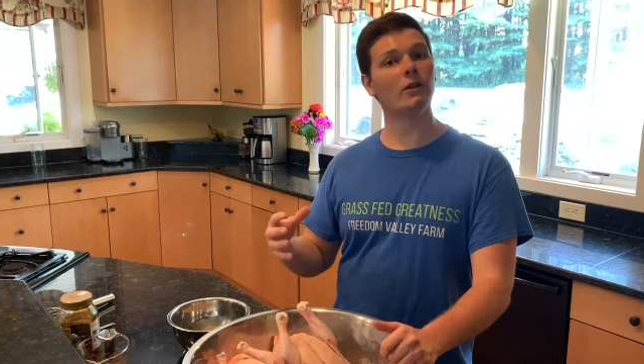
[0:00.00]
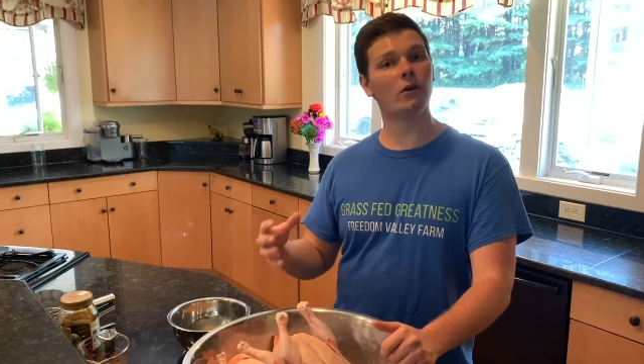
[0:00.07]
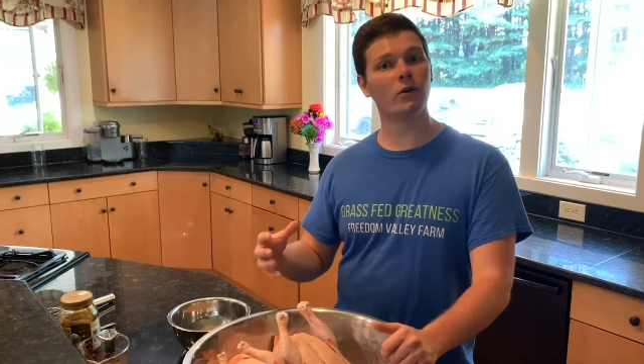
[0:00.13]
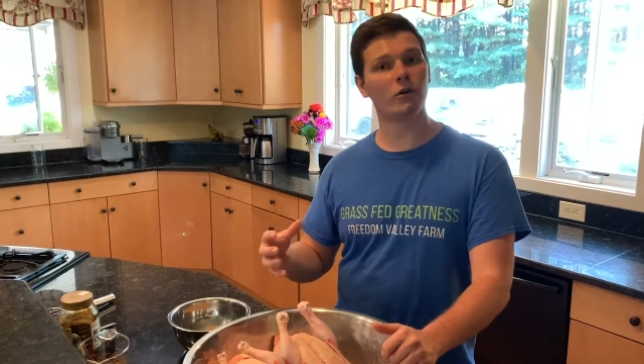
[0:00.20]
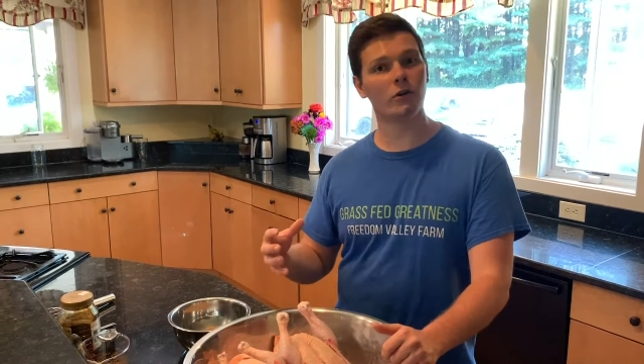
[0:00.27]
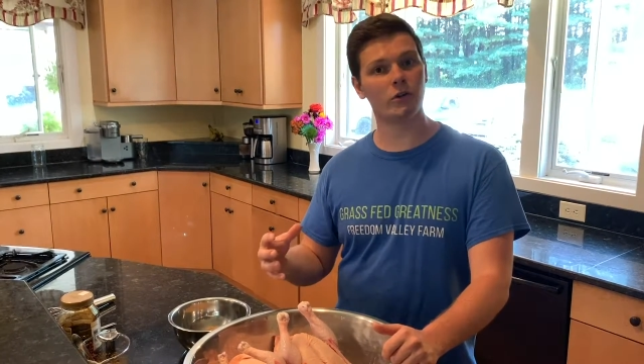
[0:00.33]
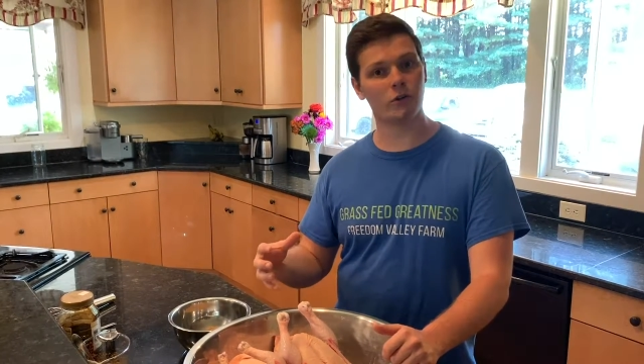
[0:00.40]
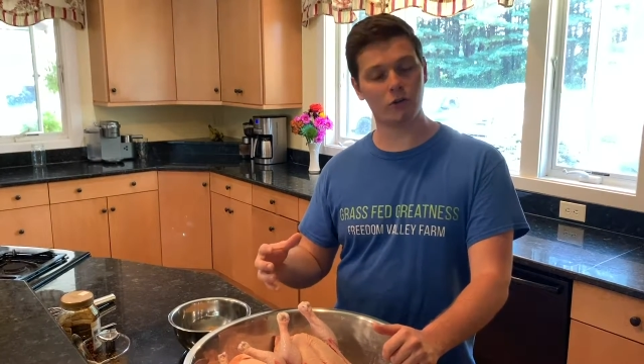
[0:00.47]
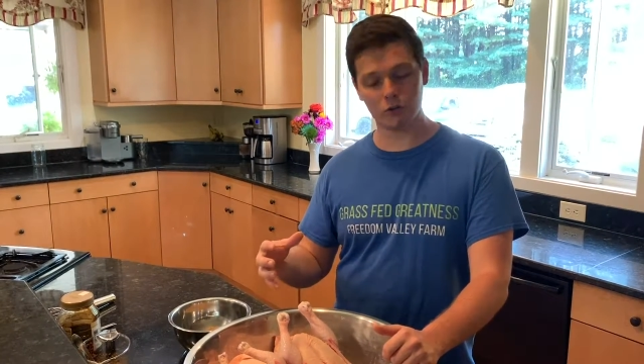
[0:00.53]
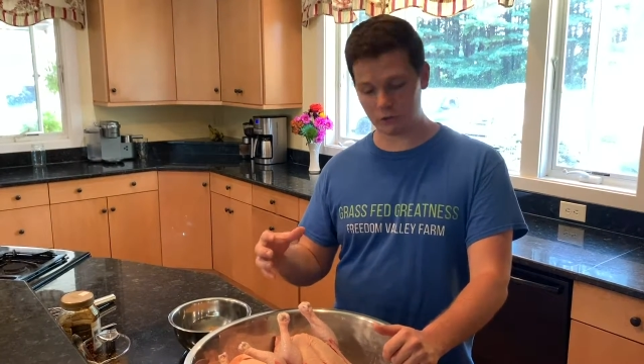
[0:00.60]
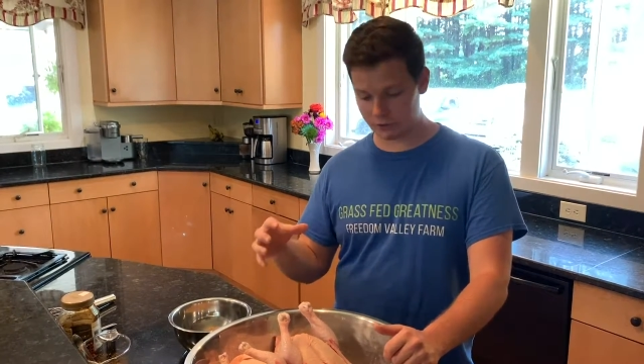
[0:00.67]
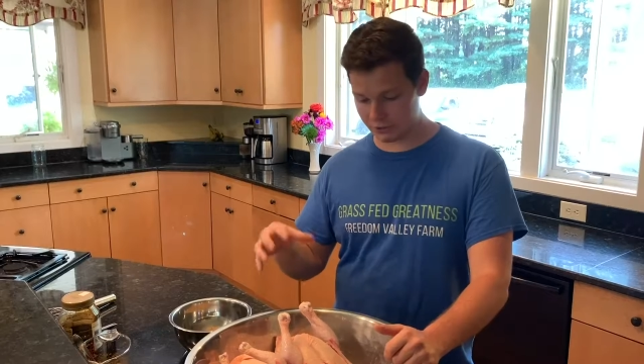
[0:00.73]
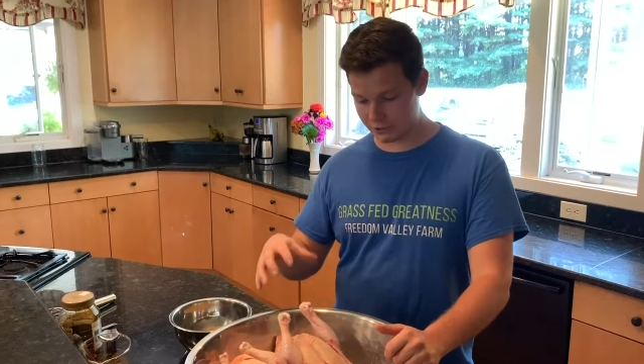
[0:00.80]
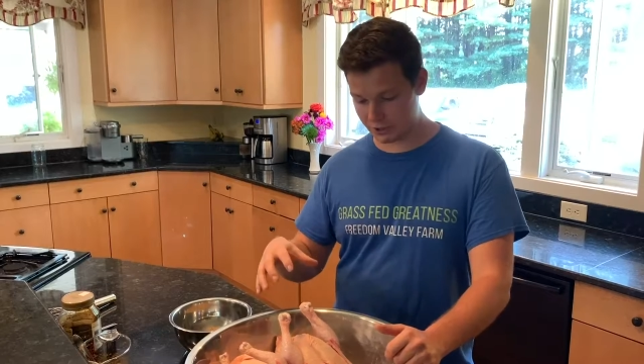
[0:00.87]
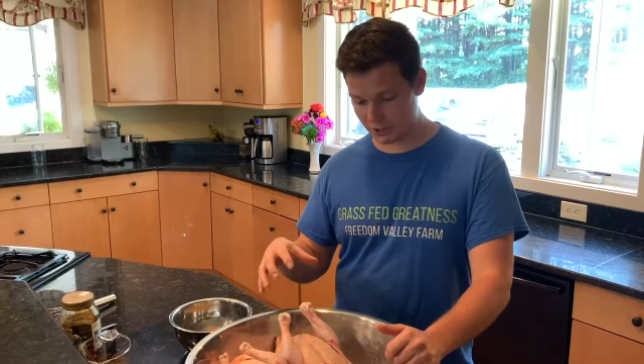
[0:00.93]
longer to
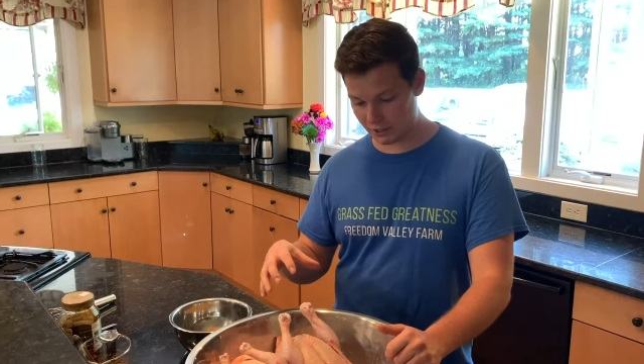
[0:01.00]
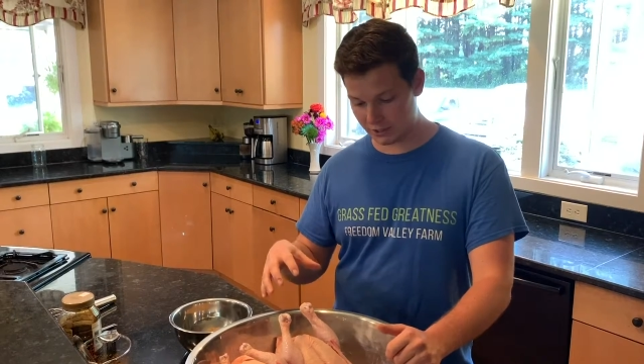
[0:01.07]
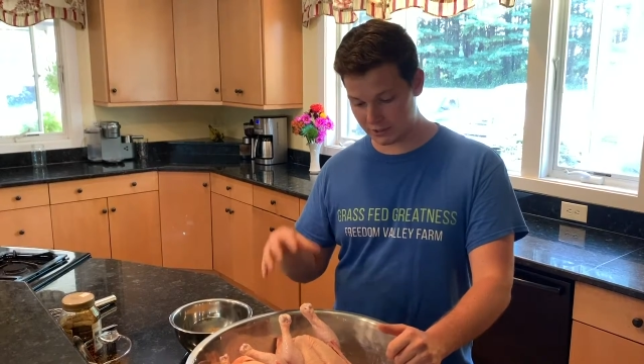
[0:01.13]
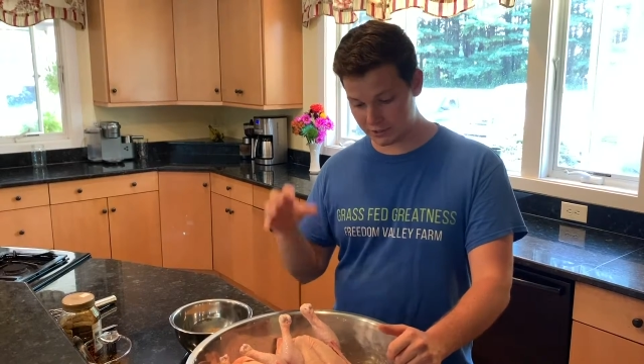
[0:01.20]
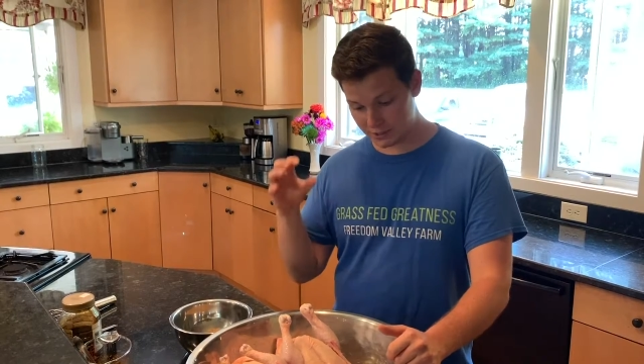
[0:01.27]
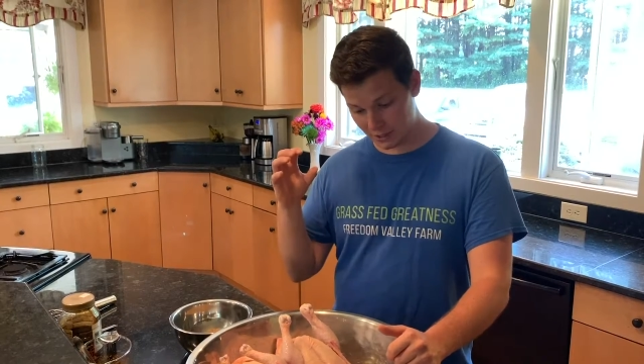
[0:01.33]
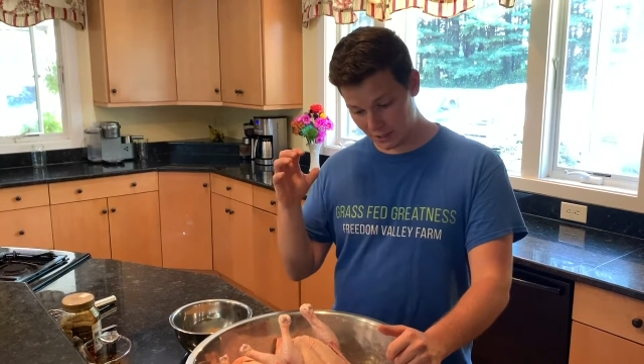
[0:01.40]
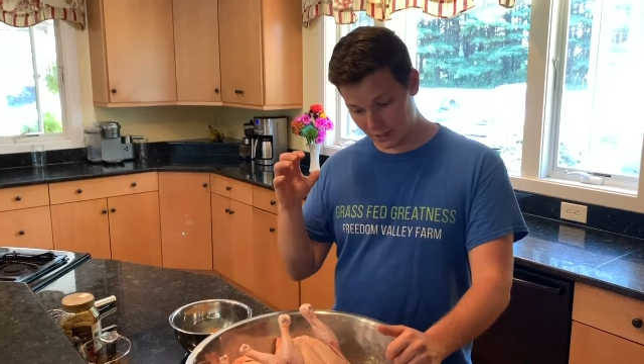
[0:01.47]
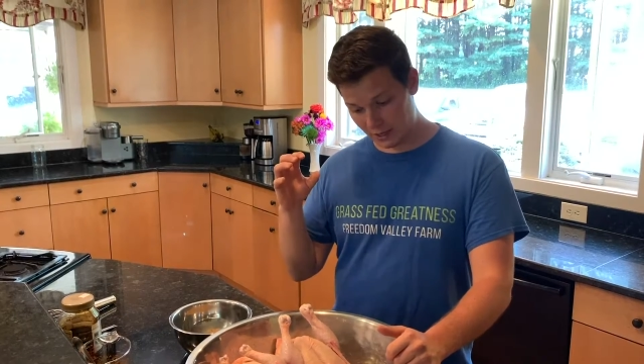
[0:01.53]
cook the chickens,